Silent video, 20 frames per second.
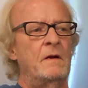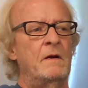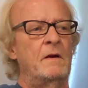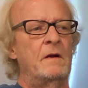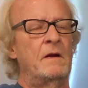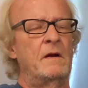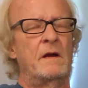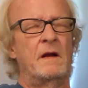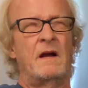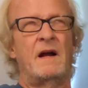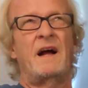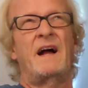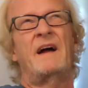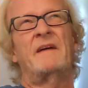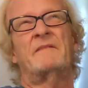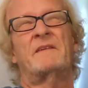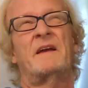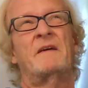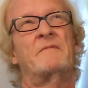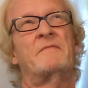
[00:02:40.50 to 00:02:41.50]
yeah,
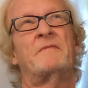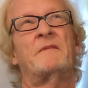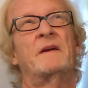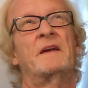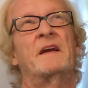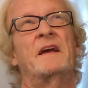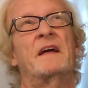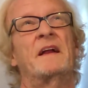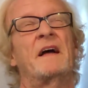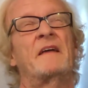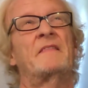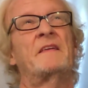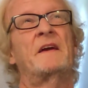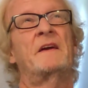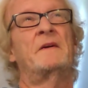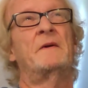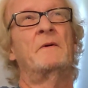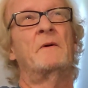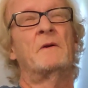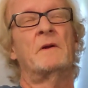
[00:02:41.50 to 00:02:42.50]
I can forget. I
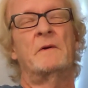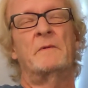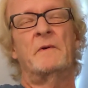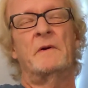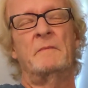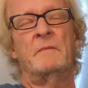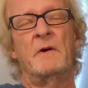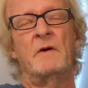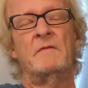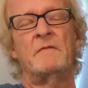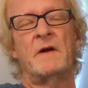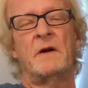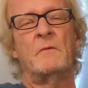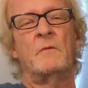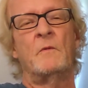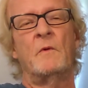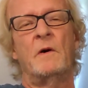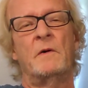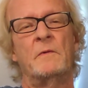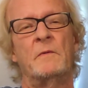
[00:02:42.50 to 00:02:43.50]
think you're only
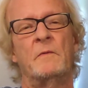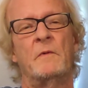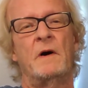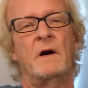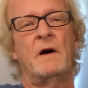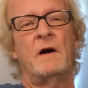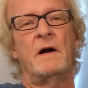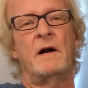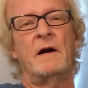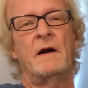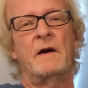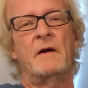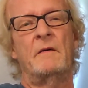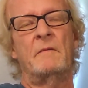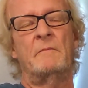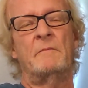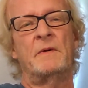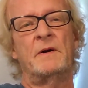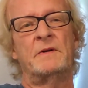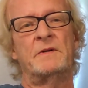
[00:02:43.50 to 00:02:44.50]
removing one wire,
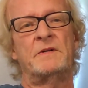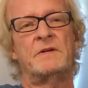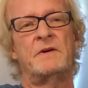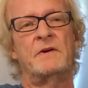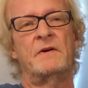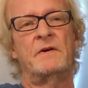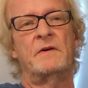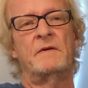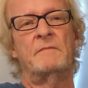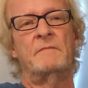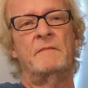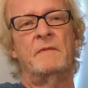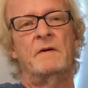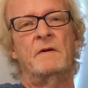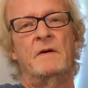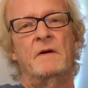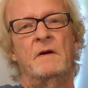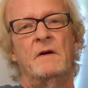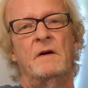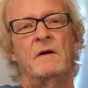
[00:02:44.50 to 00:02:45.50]
but
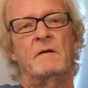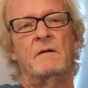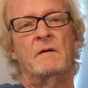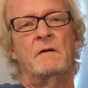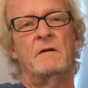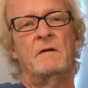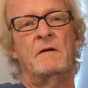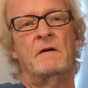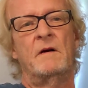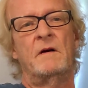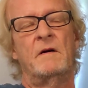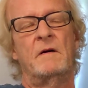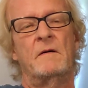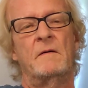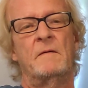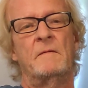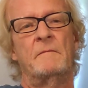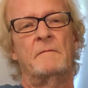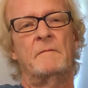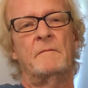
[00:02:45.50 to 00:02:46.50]

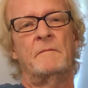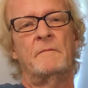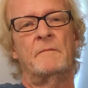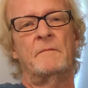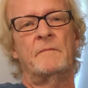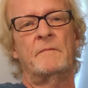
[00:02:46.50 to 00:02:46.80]
um,